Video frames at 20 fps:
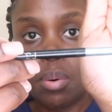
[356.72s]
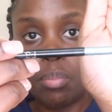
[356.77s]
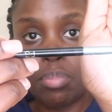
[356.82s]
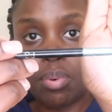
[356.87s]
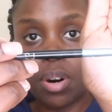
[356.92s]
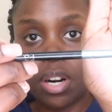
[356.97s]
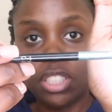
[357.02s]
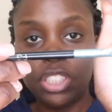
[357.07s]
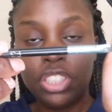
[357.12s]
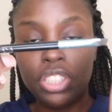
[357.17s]

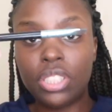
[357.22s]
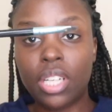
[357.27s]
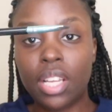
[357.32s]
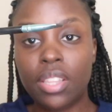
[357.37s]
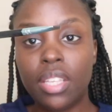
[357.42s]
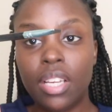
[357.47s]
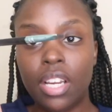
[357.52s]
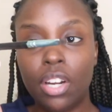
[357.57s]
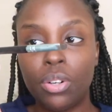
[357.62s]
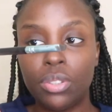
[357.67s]
brush. I
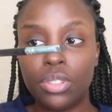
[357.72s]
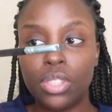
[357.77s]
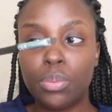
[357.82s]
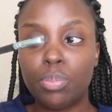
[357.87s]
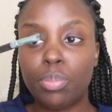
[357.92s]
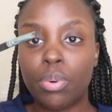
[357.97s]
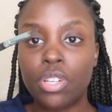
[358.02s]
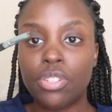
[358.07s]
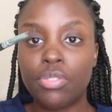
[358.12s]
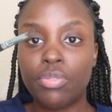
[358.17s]
think I got this
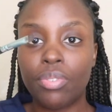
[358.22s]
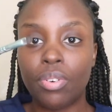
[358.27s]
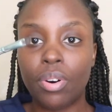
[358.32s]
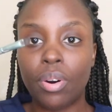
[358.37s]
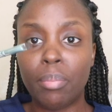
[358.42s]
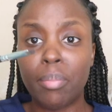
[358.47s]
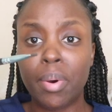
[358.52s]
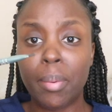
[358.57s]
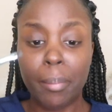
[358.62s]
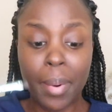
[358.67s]
brush
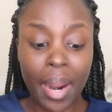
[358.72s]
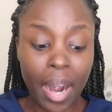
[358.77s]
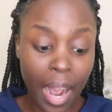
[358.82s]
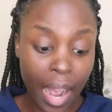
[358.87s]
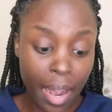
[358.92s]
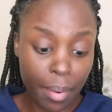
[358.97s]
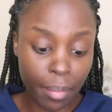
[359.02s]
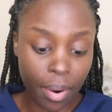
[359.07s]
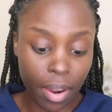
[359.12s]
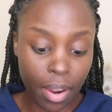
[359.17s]
from
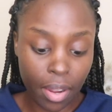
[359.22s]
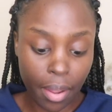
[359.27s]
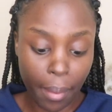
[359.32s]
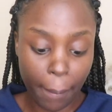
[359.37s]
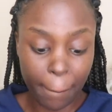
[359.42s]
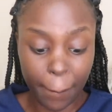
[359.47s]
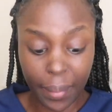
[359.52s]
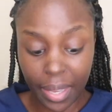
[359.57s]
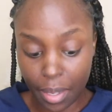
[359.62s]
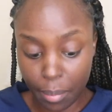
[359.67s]
Primark
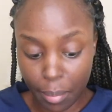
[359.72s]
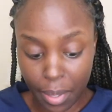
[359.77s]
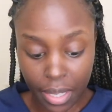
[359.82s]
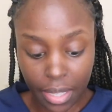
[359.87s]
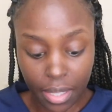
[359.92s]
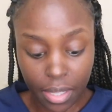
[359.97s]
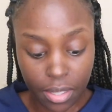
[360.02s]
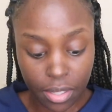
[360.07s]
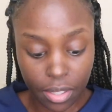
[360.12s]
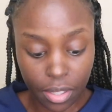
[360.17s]

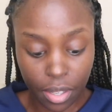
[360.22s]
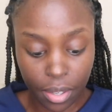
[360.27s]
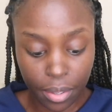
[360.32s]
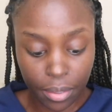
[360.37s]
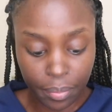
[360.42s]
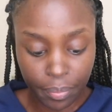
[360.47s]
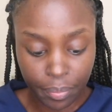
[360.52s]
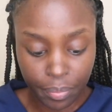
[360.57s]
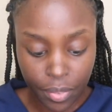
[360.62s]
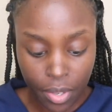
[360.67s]
many years
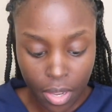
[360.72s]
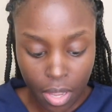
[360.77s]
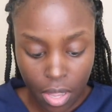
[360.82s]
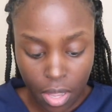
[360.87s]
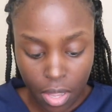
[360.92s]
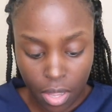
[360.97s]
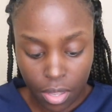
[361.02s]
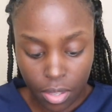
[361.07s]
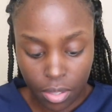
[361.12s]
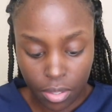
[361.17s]
ago.
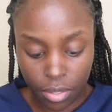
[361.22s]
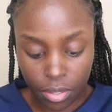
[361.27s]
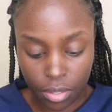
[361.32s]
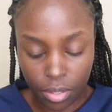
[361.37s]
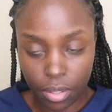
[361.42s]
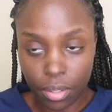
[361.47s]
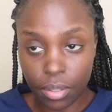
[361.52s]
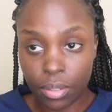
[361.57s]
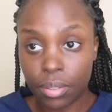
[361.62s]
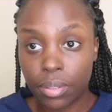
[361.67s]

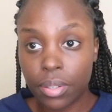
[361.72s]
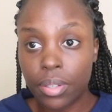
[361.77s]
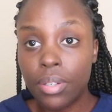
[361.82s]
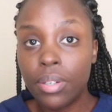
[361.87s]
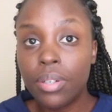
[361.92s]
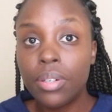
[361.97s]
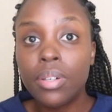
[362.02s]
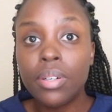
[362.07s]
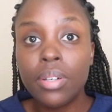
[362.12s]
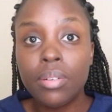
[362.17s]
So
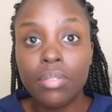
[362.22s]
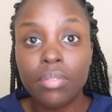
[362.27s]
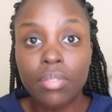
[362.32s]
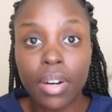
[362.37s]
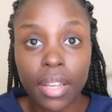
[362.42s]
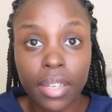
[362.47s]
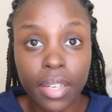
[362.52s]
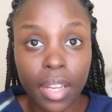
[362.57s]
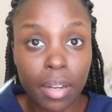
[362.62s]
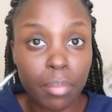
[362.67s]

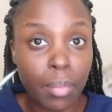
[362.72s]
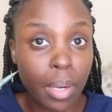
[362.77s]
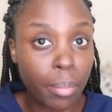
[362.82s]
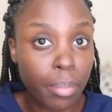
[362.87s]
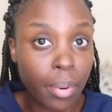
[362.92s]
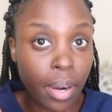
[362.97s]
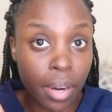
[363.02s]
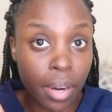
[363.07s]
right now my